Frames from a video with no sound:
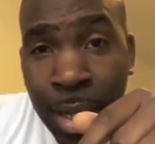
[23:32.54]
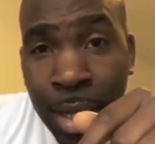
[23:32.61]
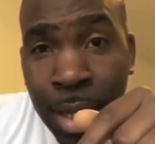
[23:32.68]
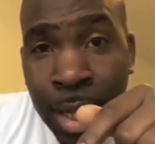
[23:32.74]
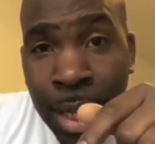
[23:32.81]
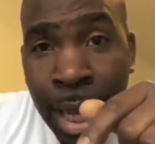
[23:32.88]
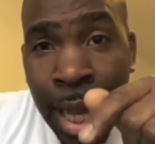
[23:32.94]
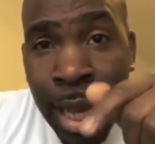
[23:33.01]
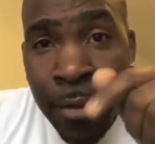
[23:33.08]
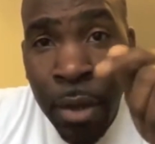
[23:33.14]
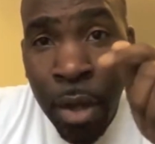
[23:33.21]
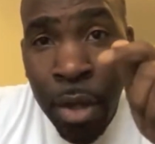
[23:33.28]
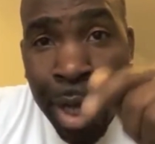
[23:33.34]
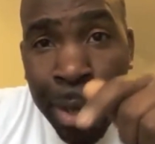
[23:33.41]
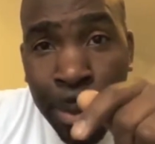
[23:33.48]
Yeah, if you're
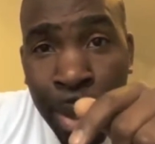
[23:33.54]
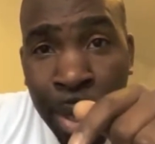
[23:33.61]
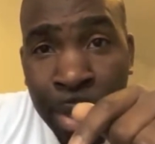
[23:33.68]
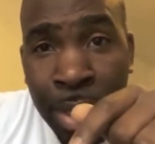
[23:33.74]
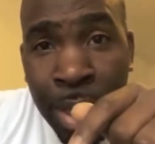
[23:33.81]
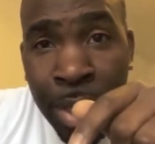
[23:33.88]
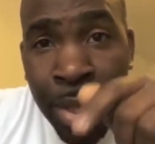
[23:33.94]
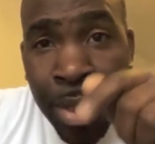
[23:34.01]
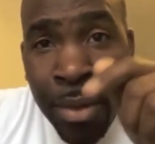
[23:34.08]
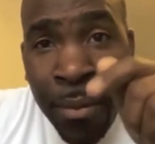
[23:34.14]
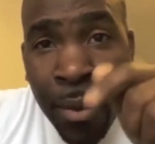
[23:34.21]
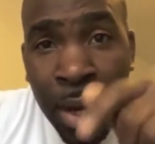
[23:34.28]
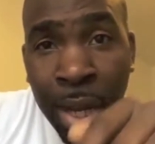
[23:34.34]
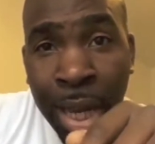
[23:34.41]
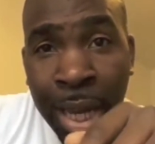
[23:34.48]
a young person, you need to
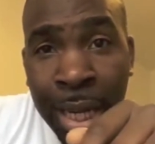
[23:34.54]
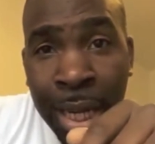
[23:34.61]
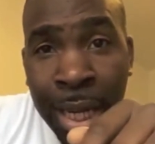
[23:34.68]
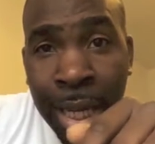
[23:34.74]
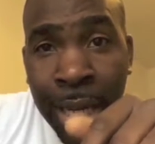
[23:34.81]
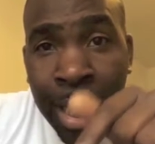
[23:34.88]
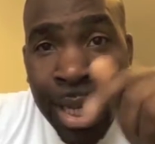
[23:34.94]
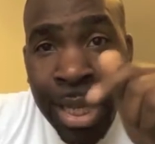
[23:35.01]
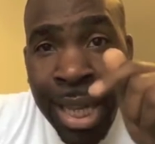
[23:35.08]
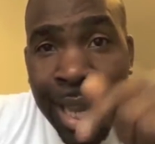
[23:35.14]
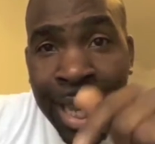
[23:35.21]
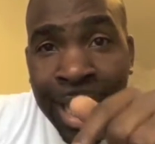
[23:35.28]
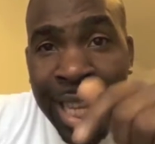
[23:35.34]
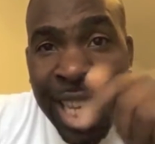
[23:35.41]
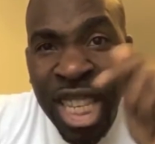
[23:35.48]
follow Haley because
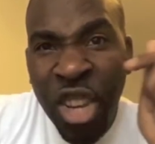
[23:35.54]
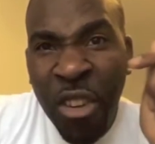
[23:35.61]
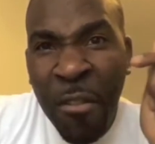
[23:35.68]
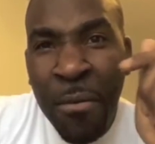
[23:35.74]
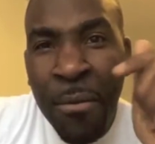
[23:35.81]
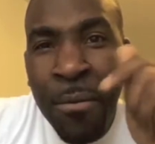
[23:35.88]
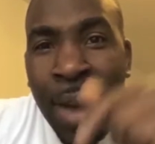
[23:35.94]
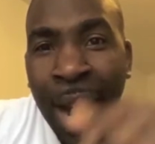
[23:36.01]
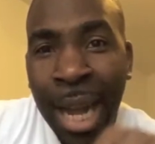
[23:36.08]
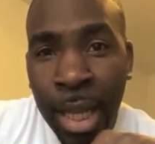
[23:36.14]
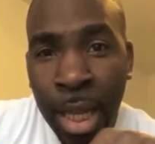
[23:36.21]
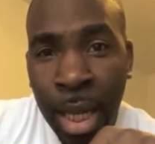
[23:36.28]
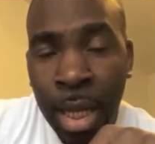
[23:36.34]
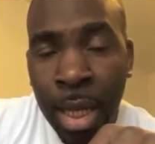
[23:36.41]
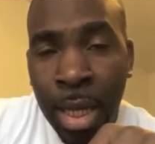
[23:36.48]
Haley is on
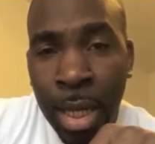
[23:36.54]
fire.